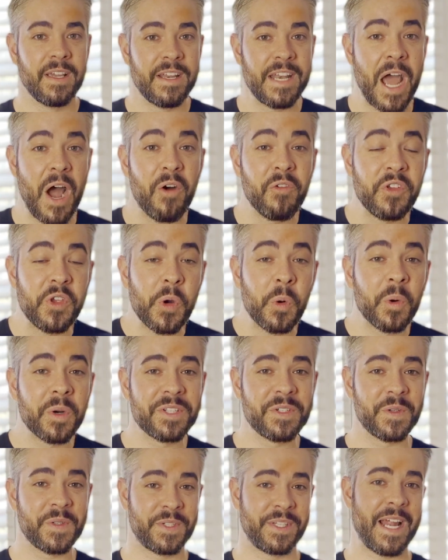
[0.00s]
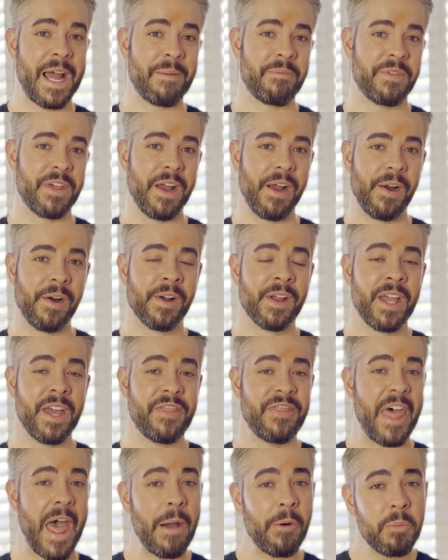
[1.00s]
Now, if you were to stop there,
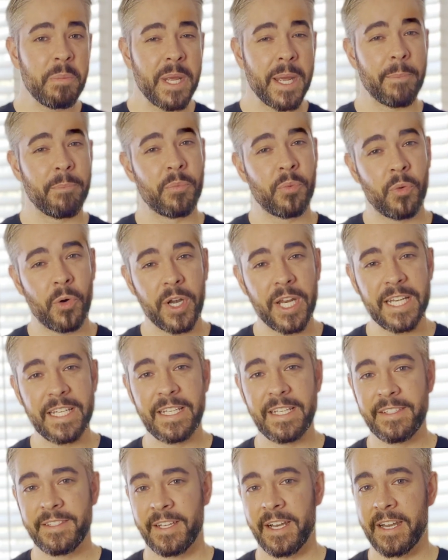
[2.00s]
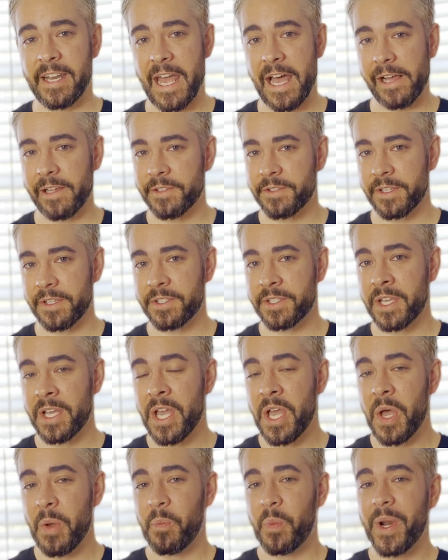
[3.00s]
that would be a pretty decent analysis,
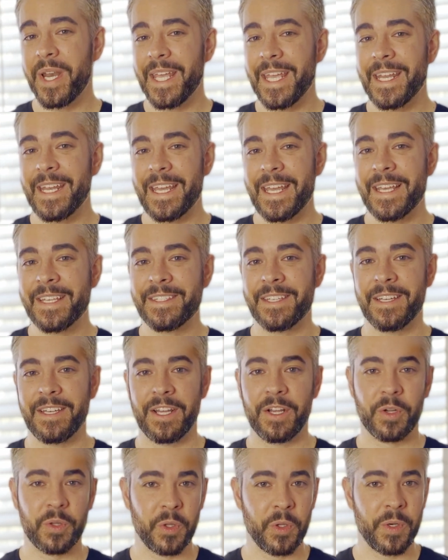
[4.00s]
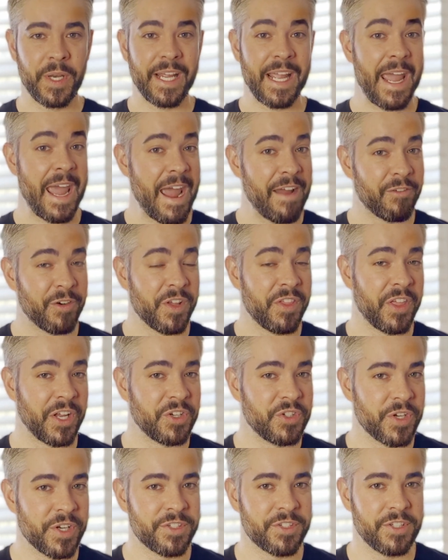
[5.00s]
but it isn't including
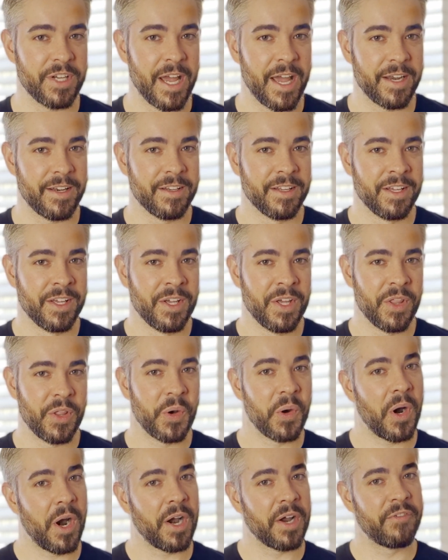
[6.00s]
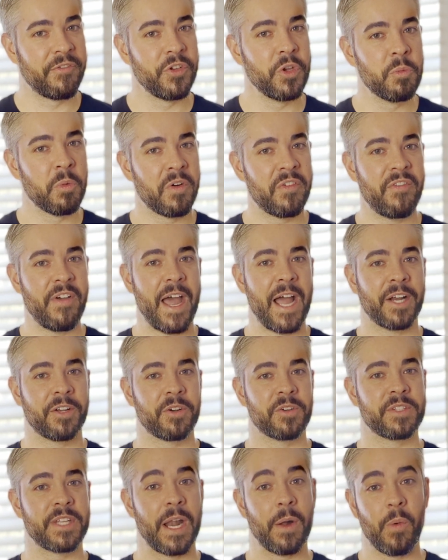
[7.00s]
everything just yet. There are a few more
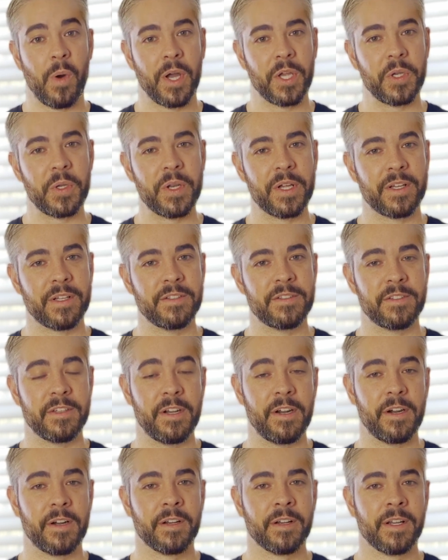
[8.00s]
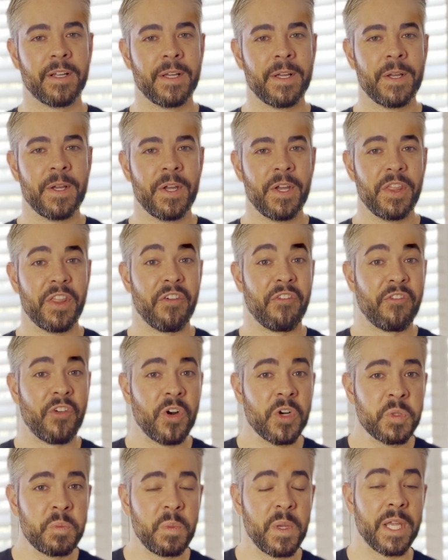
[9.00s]
factors that I want you to consider. The
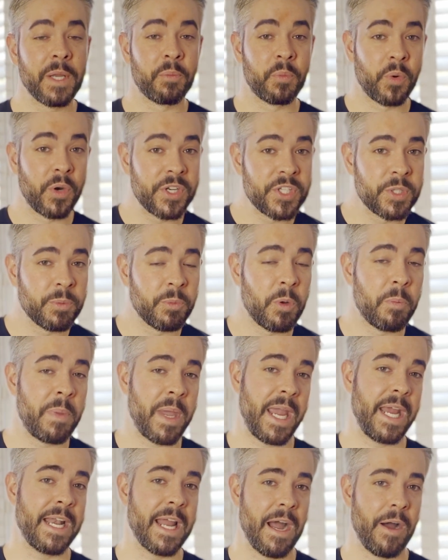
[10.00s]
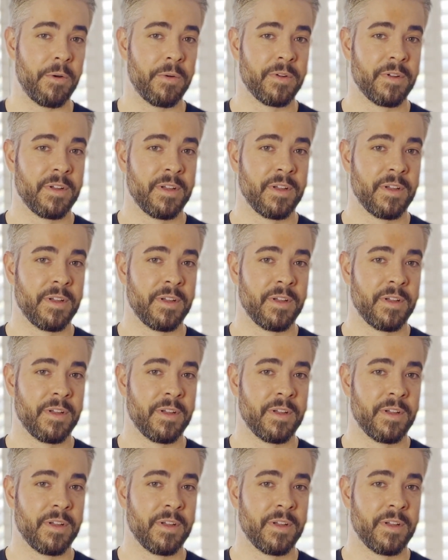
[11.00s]
first being principal pay down.